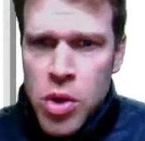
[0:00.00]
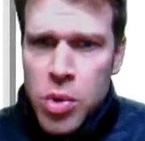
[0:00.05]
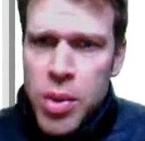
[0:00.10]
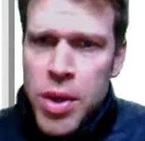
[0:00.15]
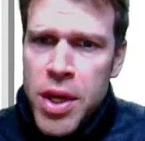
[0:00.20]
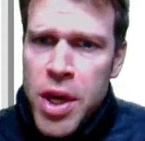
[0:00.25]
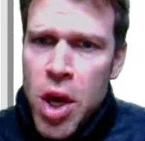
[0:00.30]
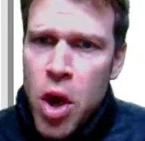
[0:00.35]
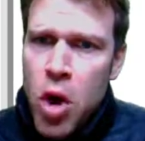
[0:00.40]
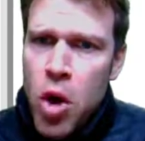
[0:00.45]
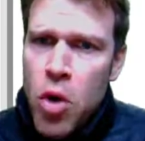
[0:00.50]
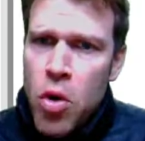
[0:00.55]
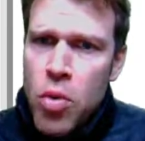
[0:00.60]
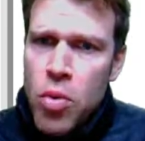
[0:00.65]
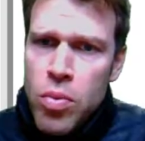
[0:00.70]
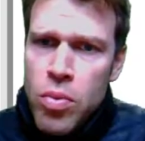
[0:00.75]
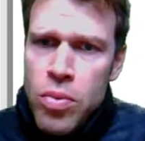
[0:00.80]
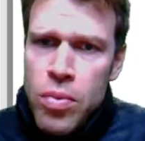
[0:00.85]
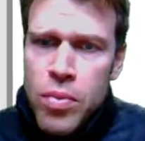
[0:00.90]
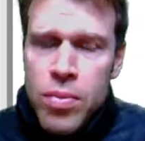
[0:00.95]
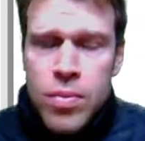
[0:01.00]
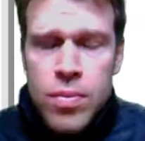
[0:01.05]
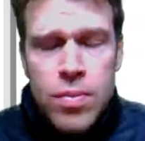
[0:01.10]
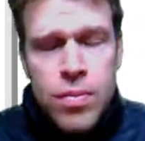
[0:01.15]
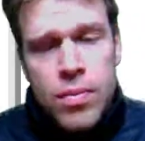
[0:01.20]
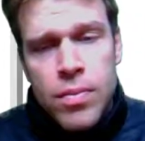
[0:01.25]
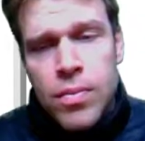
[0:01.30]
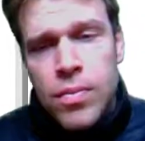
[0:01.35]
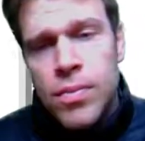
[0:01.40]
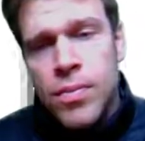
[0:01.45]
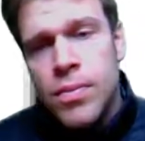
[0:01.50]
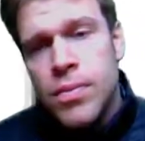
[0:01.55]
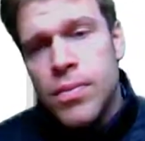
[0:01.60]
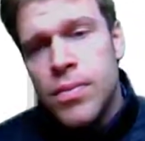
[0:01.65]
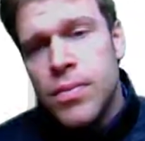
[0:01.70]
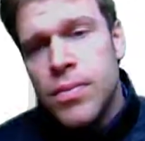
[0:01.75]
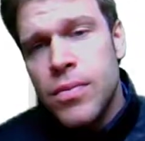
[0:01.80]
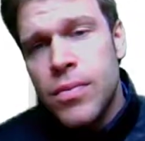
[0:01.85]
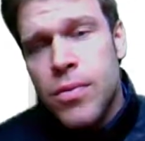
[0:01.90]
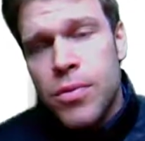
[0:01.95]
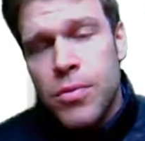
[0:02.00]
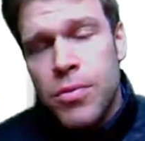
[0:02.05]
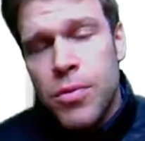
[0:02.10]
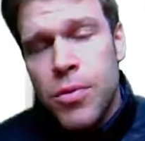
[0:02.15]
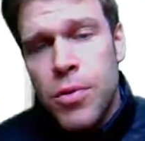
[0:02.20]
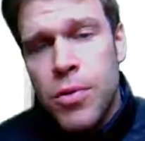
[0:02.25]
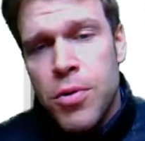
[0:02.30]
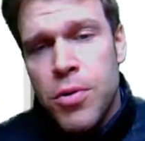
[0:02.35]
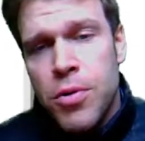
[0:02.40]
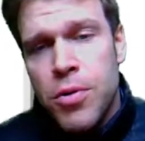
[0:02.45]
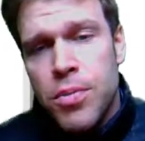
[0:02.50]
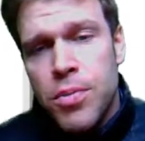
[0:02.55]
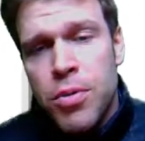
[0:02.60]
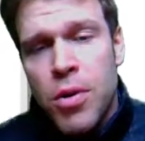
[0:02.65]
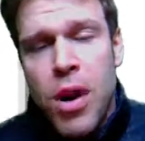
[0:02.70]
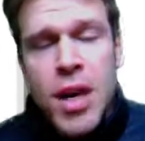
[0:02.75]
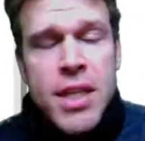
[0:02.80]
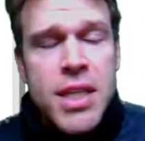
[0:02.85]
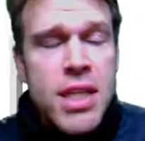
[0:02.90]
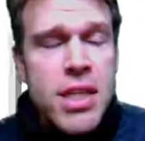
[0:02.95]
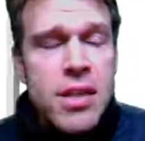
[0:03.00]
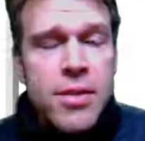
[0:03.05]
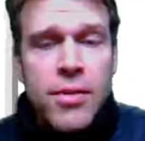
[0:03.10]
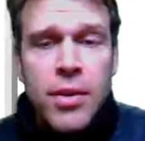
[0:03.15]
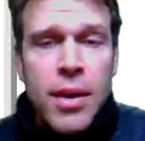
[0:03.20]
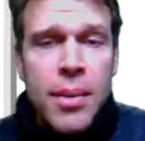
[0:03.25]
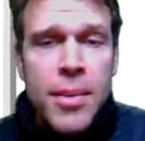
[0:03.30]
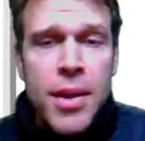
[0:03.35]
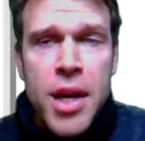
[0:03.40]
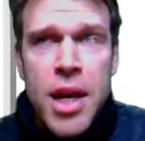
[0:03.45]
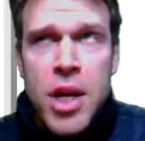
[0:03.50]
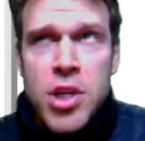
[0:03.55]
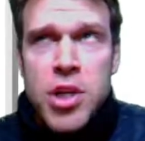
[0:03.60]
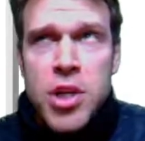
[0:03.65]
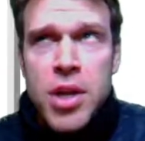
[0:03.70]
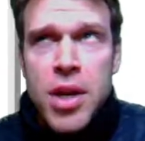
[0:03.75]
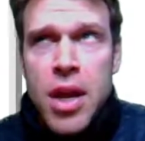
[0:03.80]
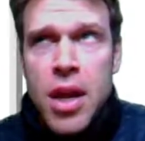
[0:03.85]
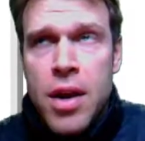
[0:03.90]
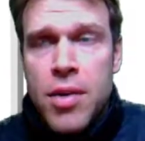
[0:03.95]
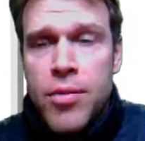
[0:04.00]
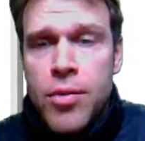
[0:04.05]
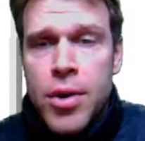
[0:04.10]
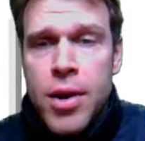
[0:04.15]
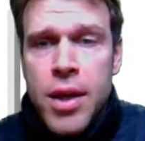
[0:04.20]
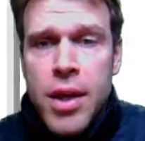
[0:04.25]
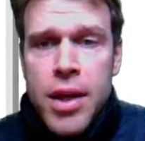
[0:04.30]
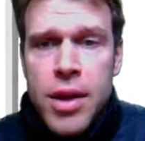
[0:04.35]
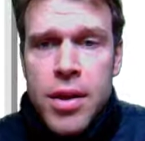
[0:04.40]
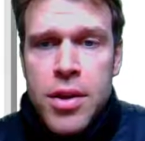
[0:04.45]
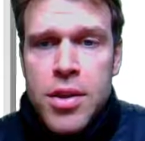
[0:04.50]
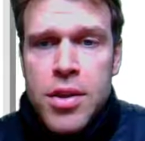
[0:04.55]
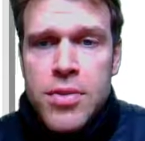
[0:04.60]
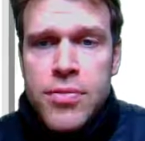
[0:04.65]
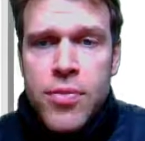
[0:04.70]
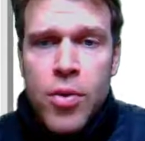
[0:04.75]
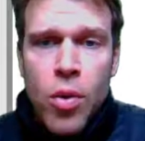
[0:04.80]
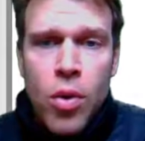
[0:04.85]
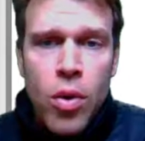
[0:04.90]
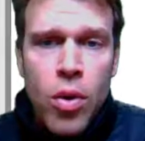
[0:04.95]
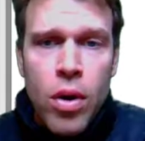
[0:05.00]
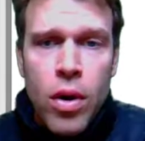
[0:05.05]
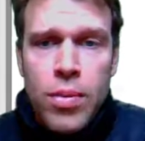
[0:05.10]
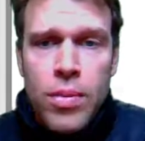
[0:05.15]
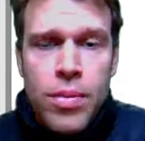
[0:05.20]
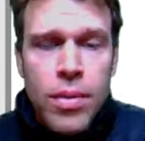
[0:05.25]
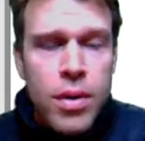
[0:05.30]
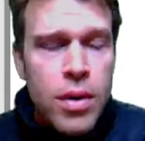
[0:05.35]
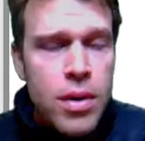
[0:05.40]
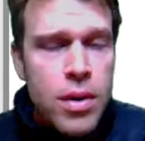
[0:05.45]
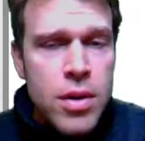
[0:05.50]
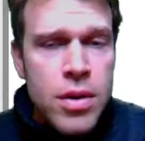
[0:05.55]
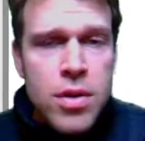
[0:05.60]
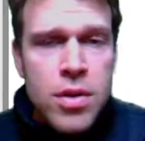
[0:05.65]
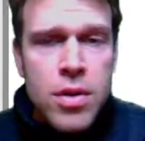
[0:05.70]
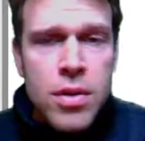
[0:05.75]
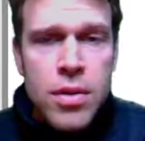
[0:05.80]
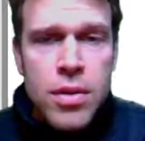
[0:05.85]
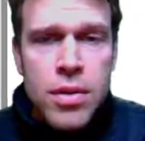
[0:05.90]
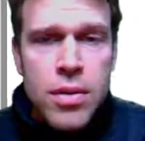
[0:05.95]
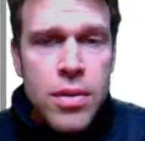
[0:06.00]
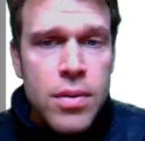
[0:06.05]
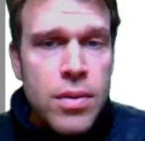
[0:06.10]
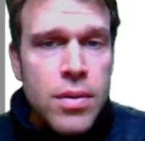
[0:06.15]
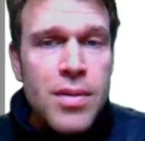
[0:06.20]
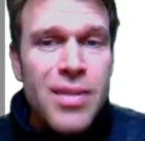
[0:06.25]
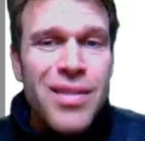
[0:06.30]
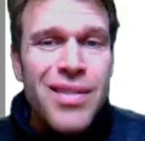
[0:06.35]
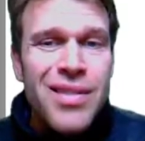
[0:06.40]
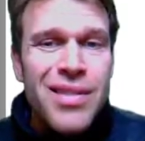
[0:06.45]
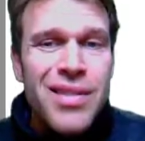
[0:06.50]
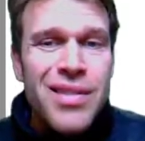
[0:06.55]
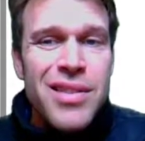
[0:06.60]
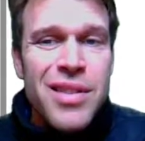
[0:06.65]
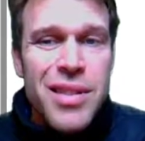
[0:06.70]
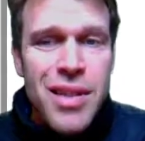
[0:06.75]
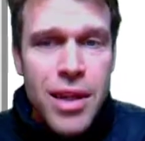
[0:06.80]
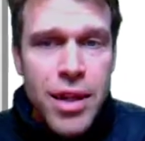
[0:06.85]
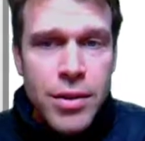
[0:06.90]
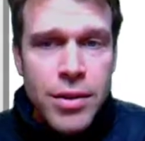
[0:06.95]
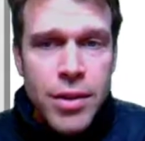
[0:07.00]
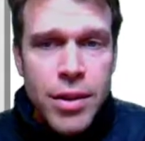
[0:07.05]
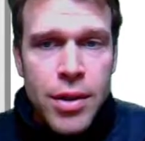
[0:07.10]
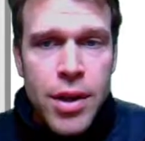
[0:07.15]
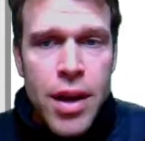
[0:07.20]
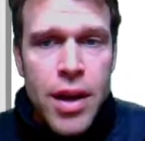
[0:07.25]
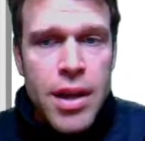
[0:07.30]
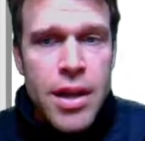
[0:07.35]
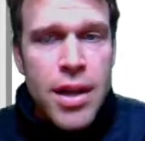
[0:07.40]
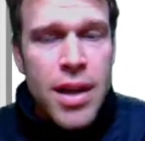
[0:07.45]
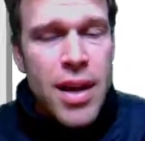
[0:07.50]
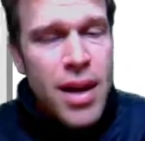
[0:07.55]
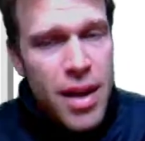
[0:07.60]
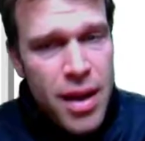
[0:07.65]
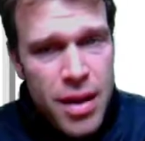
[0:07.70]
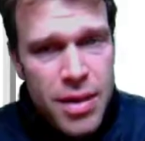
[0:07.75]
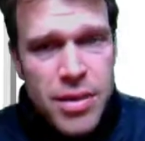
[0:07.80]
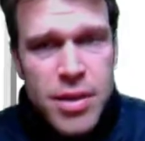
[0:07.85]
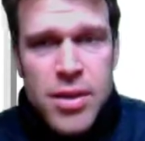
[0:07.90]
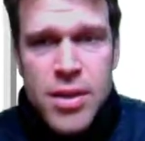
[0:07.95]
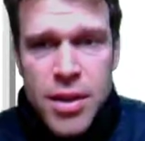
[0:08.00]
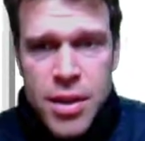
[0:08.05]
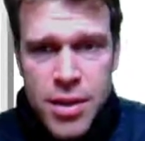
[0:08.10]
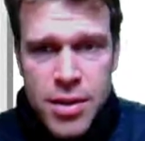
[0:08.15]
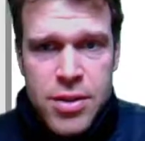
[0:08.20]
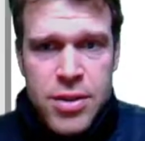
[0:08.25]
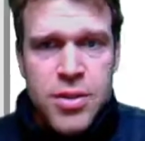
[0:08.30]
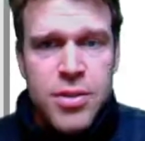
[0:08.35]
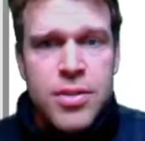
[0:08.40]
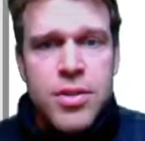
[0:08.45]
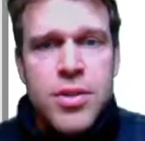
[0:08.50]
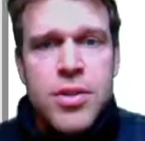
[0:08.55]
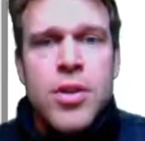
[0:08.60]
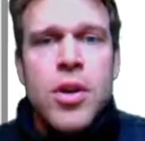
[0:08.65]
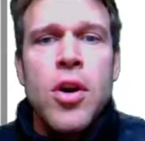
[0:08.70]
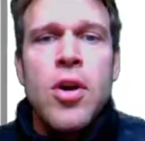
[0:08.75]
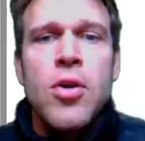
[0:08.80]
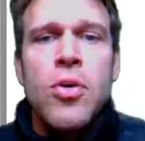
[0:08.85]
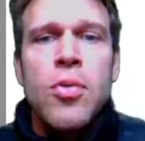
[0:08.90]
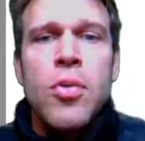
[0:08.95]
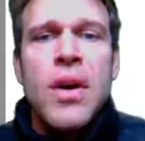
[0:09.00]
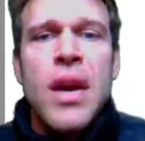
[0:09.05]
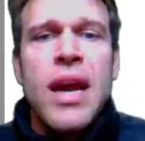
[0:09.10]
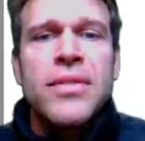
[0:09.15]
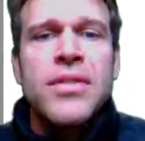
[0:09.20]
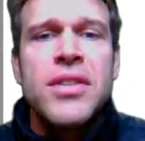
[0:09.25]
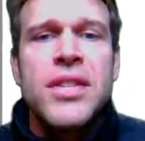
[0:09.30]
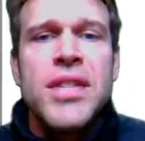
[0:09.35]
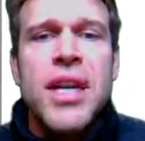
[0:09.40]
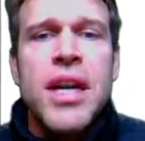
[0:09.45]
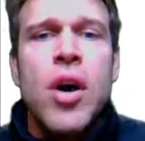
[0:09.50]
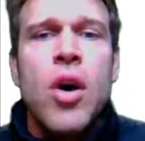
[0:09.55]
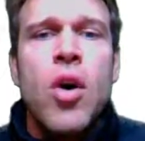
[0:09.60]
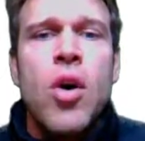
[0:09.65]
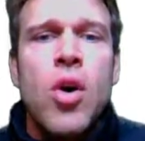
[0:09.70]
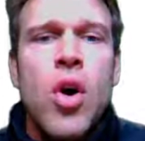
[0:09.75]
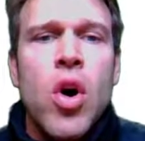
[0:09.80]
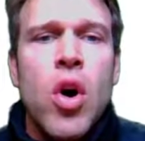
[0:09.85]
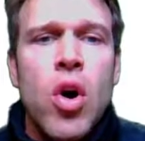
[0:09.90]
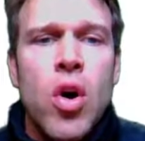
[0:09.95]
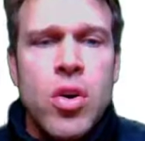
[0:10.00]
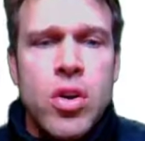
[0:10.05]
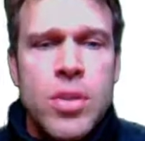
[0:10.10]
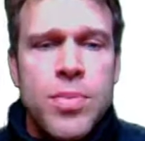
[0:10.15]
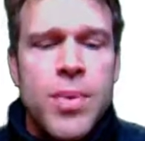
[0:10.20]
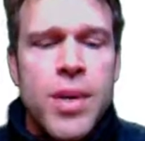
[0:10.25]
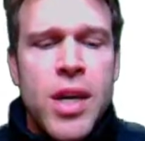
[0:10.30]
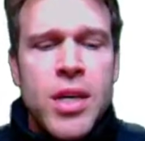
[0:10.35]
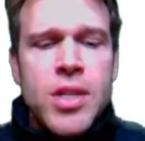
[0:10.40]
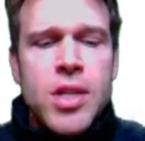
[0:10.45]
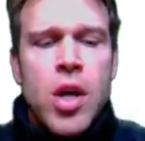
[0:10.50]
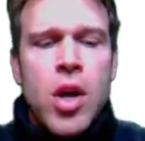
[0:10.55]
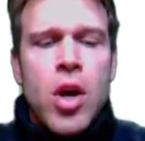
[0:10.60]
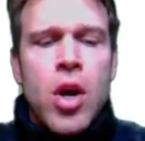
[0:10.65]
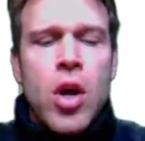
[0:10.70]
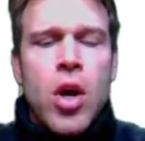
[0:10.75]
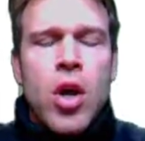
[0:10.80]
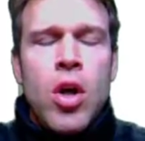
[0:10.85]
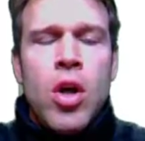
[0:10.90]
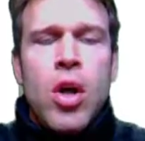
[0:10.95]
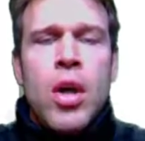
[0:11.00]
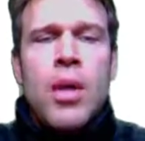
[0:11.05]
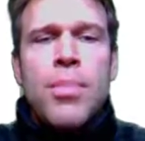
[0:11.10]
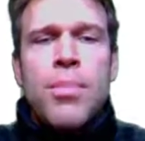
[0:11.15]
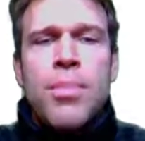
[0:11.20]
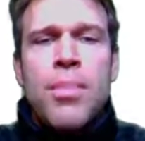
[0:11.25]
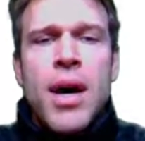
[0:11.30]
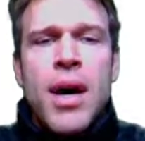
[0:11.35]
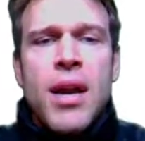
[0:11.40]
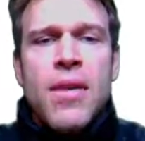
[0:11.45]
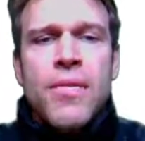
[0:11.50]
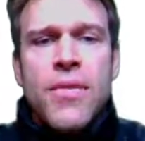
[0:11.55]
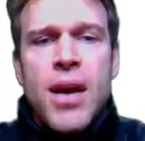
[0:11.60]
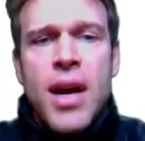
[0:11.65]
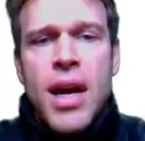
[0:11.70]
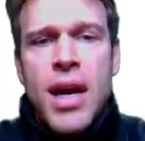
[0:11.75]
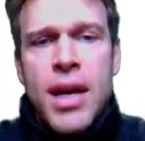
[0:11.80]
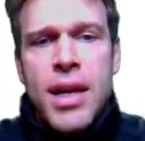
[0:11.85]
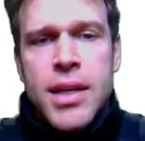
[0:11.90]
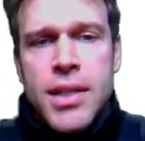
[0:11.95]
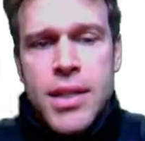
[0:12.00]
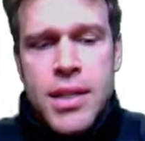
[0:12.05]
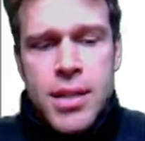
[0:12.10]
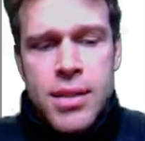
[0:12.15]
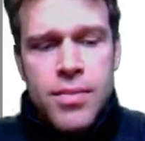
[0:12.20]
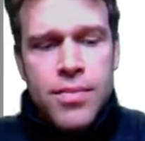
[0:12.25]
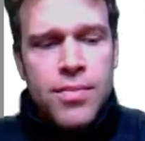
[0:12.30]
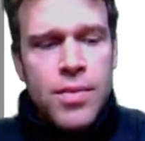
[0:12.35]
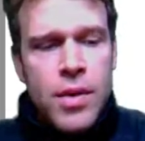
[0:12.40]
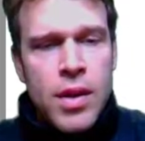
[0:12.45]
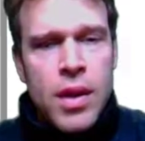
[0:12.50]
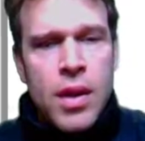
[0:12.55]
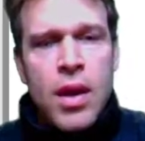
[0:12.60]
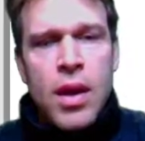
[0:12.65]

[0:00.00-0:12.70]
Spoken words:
So we know through process of elimination, every is for singular, as is each. So we have to say all cars because all modifies